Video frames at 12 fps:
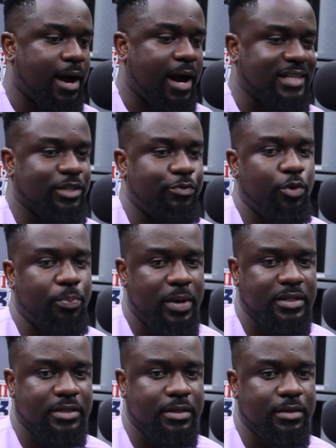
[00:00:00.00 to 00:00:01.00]
as a real
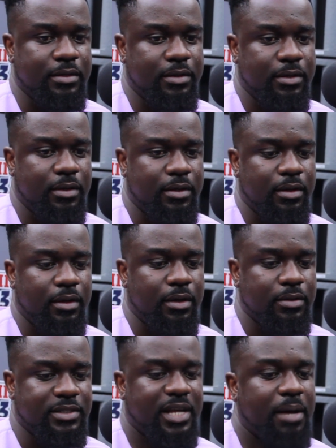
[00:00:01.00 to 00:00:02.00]
person,
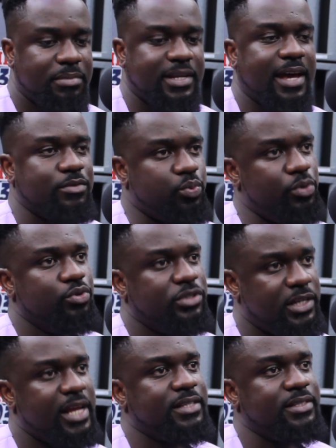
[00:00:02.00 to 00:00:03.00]
sometimes we will
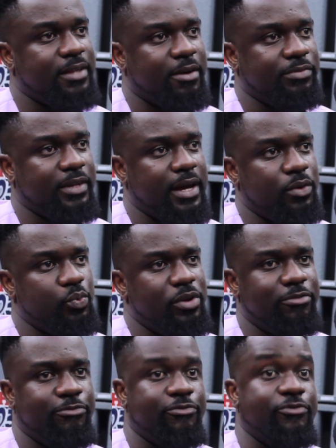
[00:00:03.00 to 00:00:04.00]
say stuff that
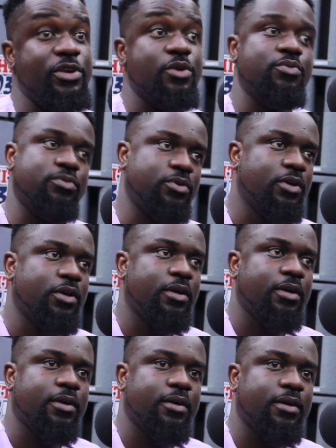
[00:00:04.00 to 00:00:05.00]
we feel,
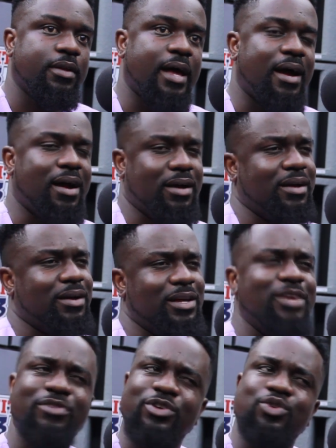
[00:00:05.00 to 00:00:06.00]

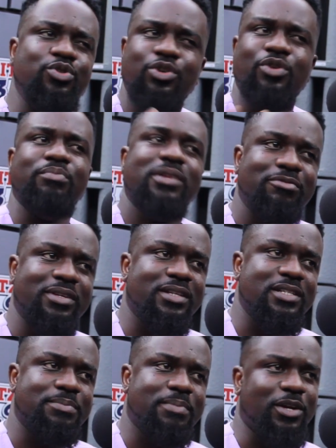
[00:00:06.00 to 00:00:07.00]
even you don't believe in
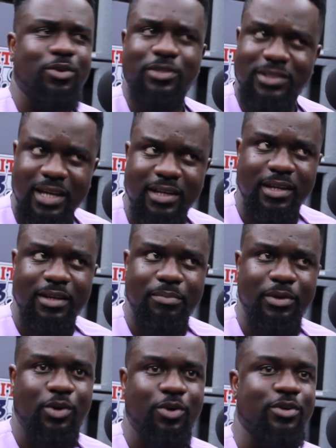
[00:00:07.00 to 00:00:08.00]
this, but you're saying it
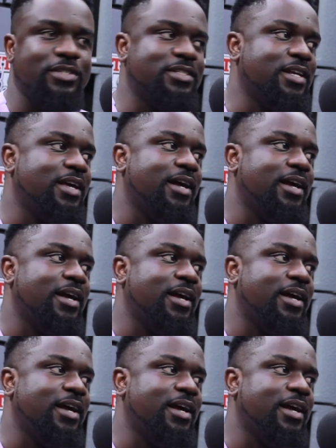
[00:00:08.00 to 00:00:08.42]
because